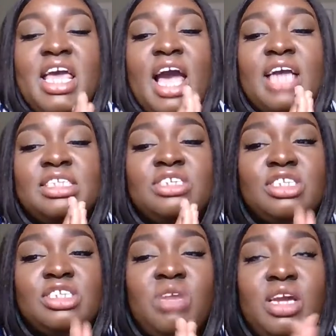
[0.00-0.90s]
I
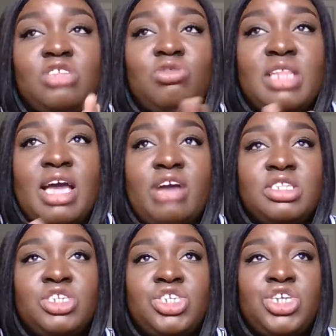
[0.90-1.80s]
seriously want to get to 1,000
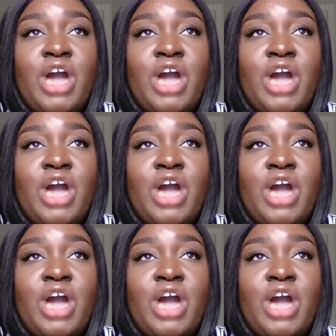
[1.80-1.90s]
this year.